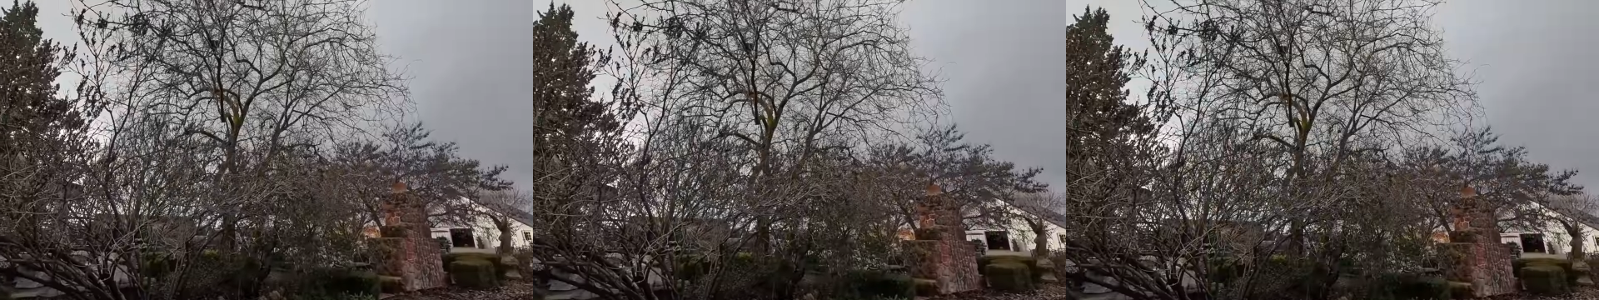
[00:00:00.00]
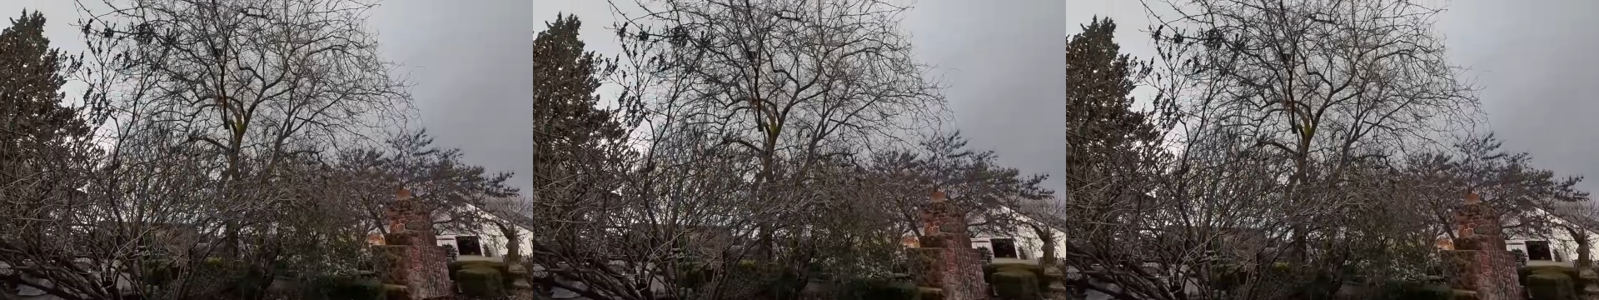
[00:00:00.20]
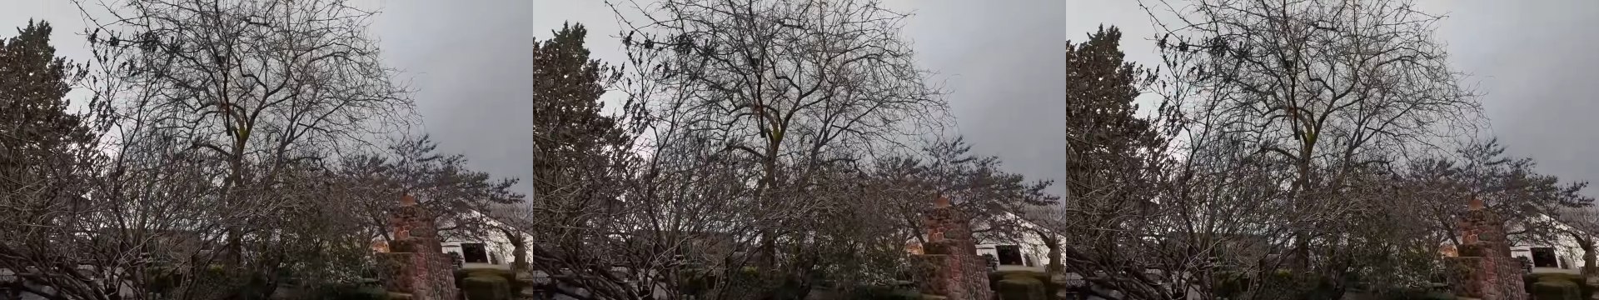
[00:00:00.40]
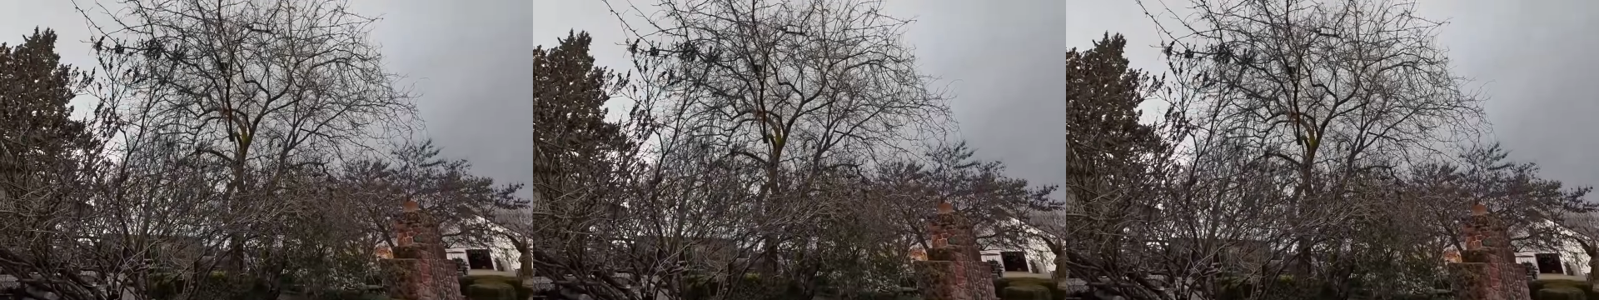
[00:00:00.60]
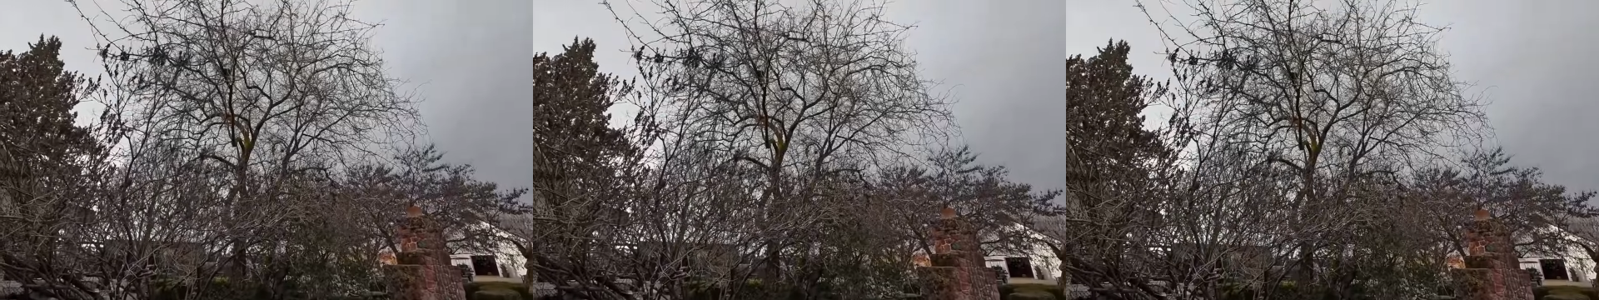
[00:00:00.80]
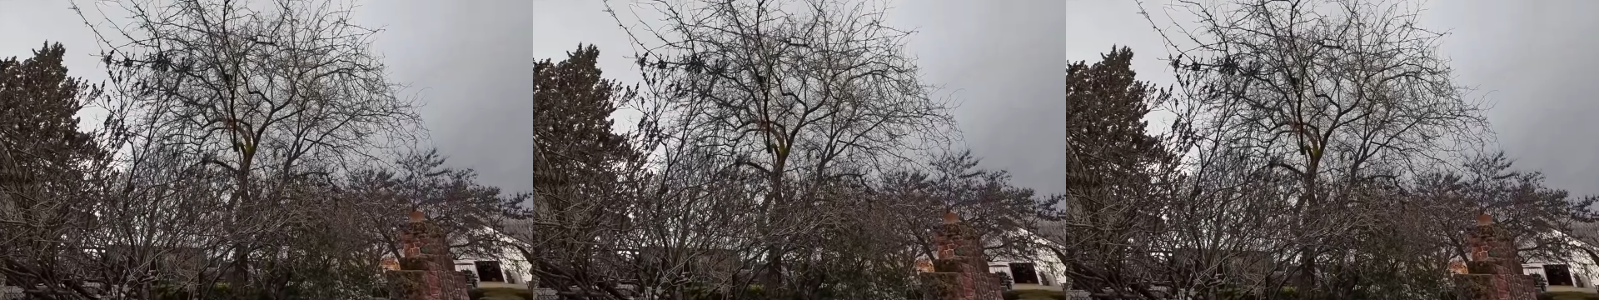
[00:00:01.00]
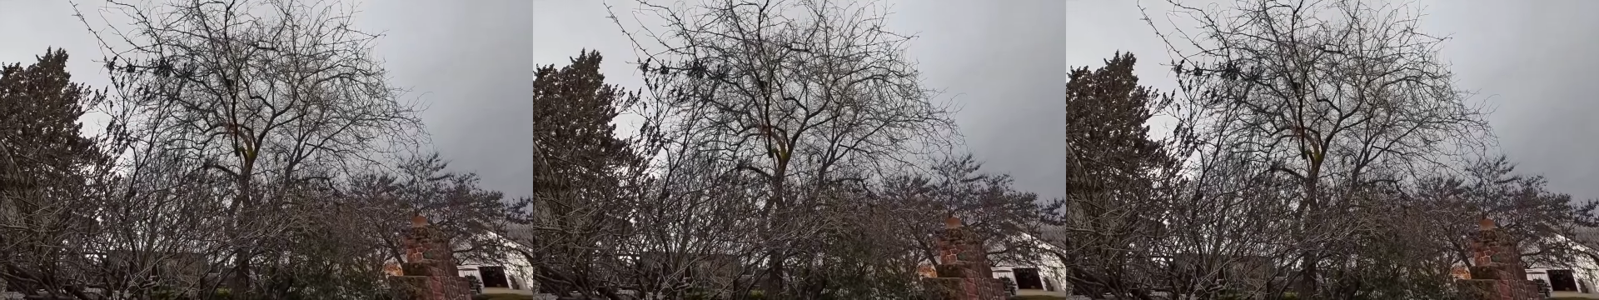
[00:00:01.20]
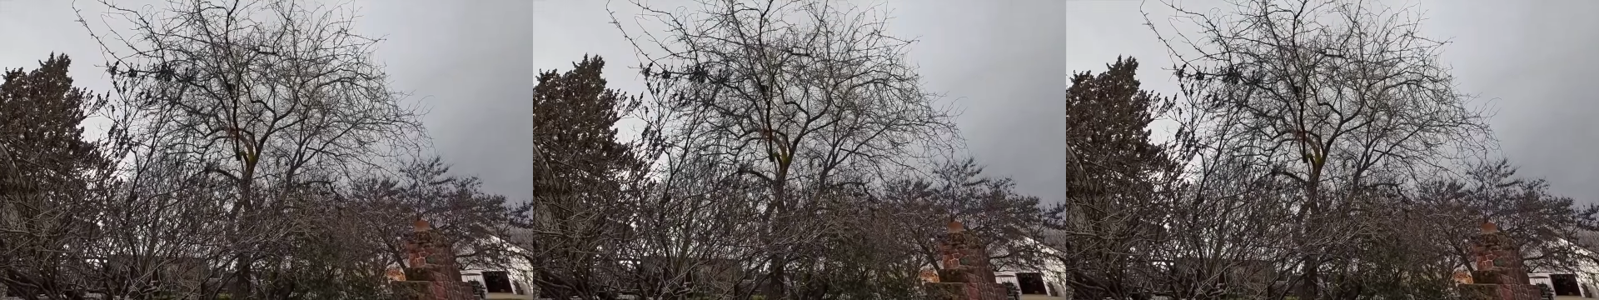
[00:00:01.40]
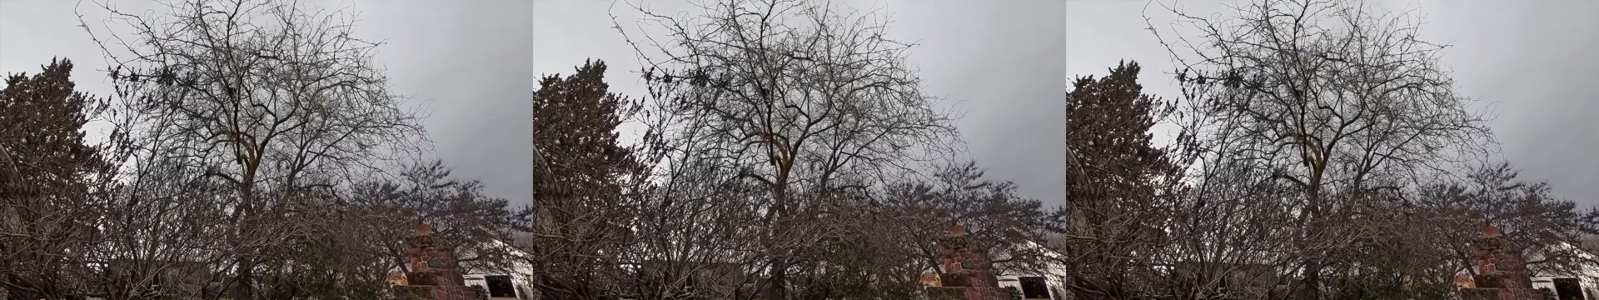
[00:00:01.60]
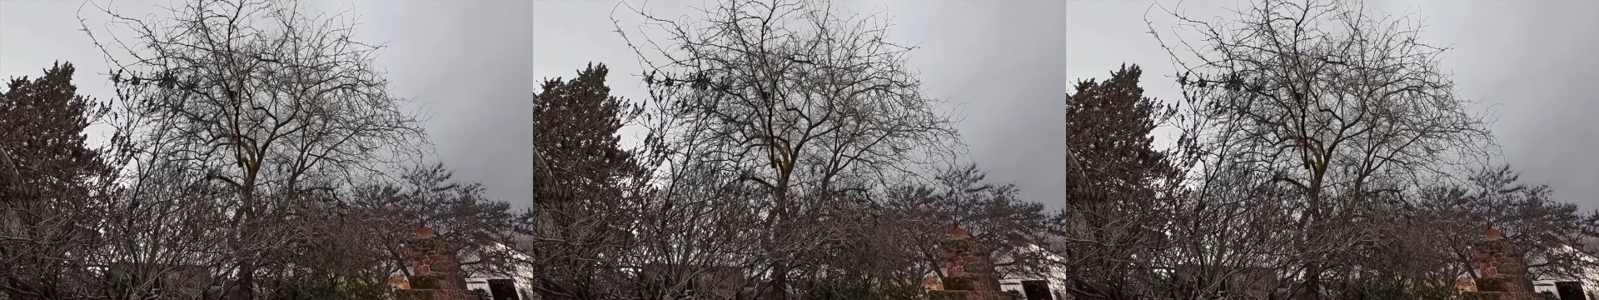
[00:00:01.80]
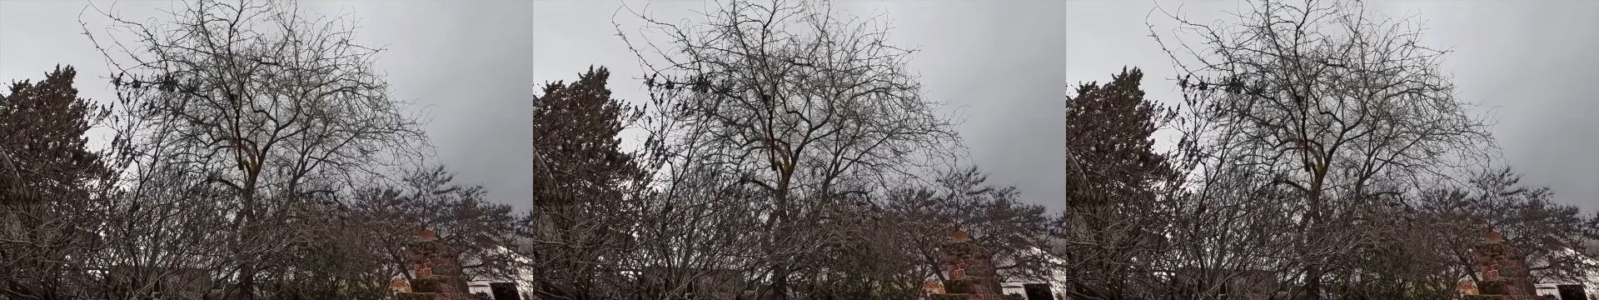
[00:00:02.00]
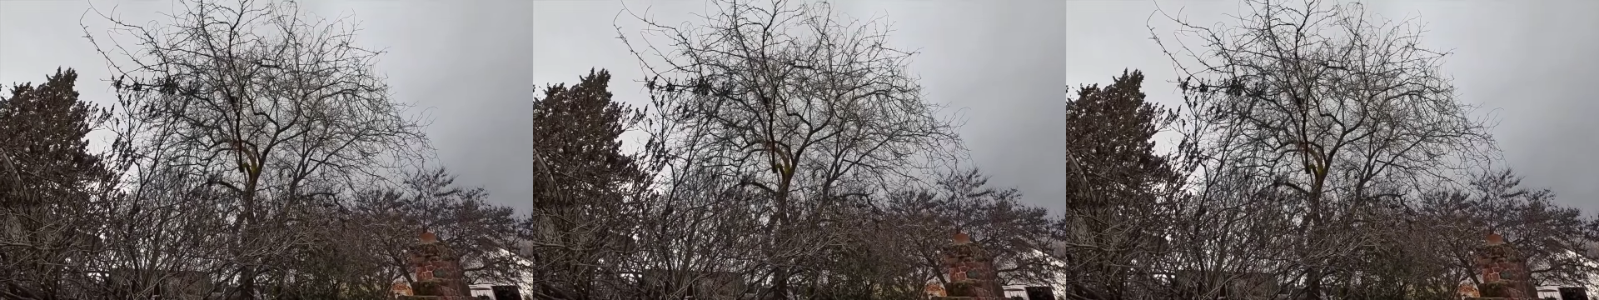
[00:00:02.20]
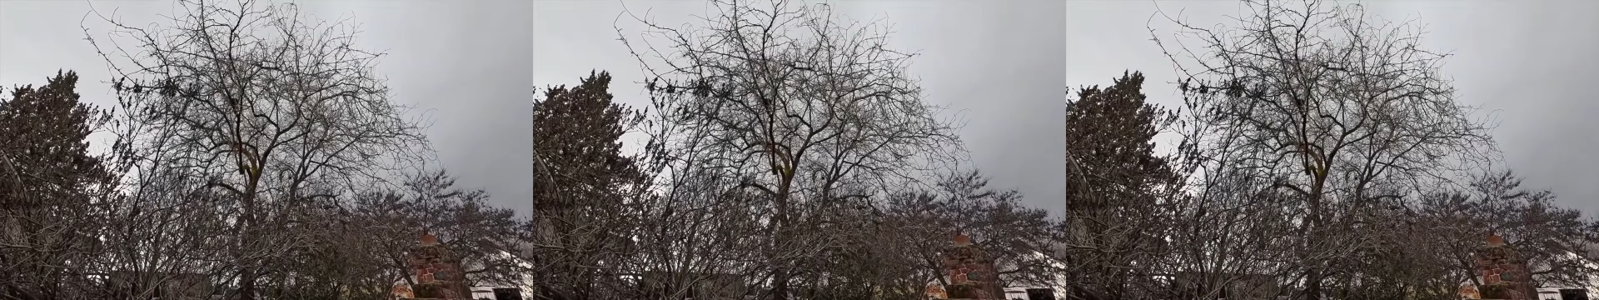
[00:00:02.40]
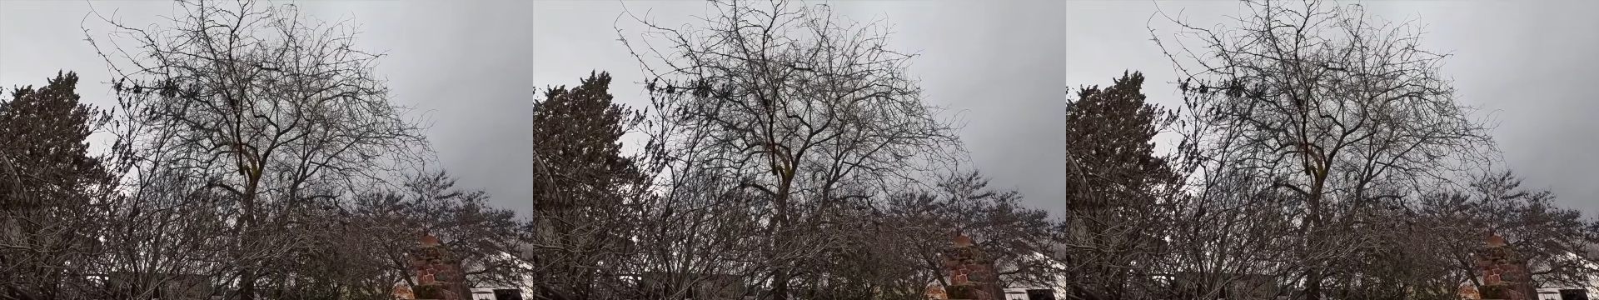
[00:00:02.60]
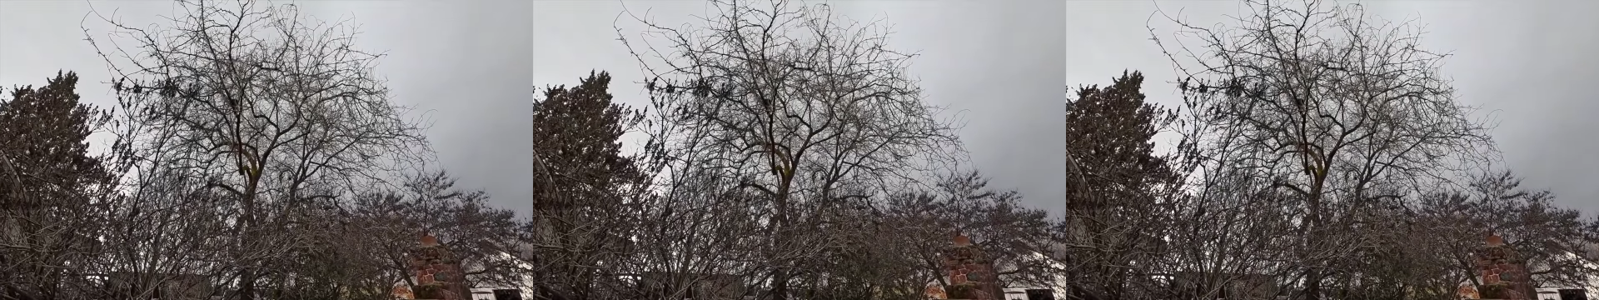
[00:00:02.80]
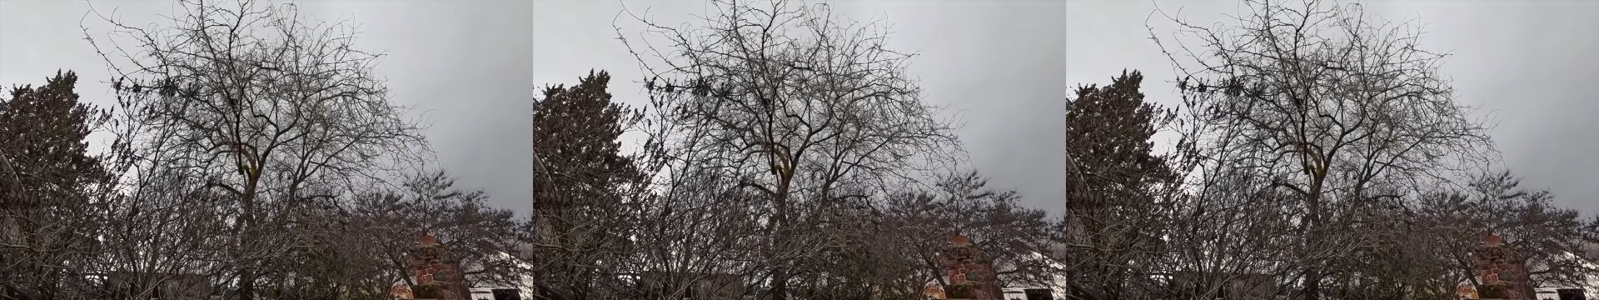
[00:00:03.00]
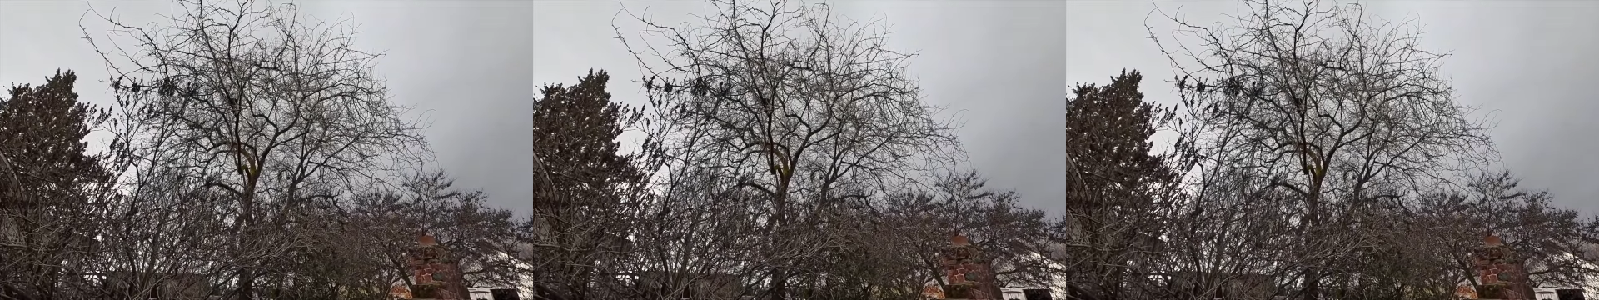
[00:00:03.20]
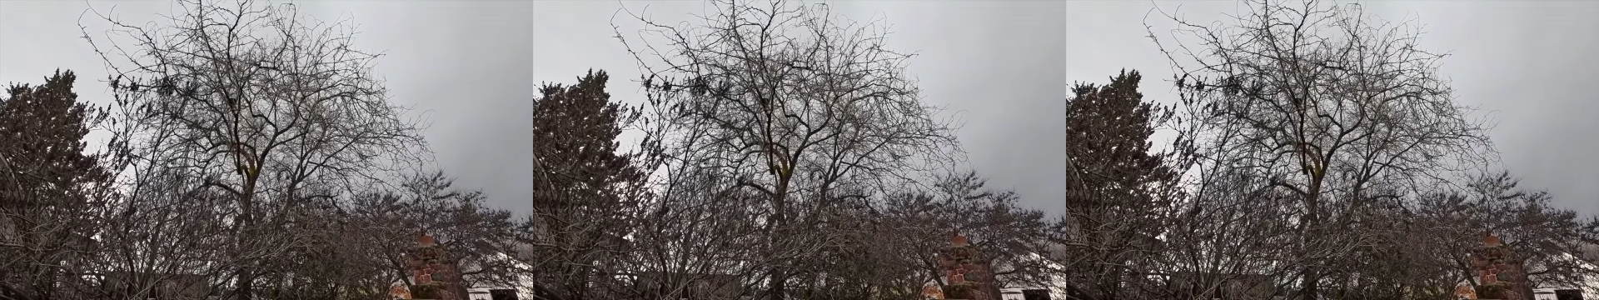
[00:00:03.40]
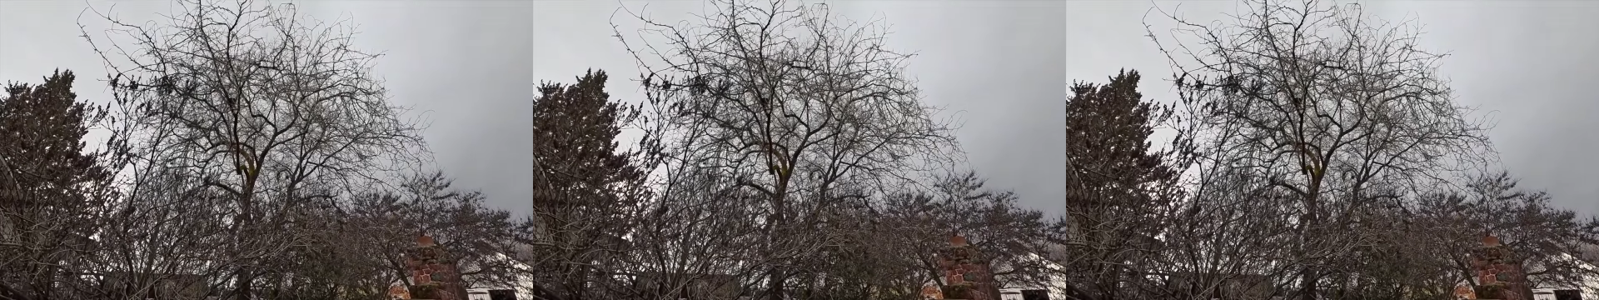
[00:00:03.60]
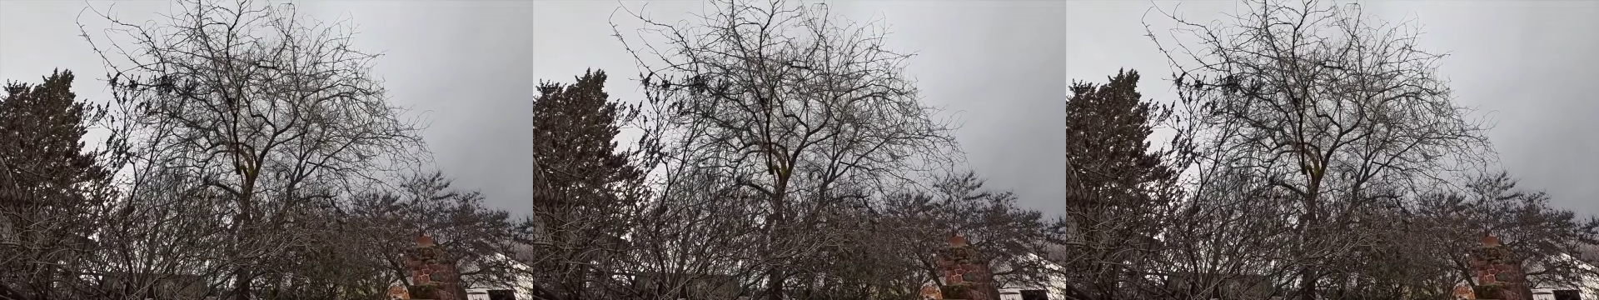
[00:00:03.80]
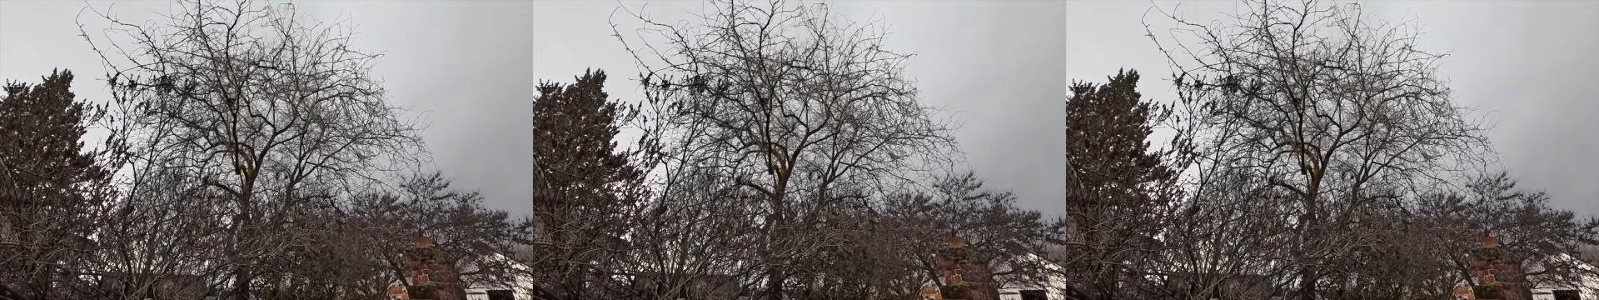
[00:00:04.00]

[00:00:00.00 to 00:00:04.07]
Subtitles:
No face is visible, so there are no lips to read.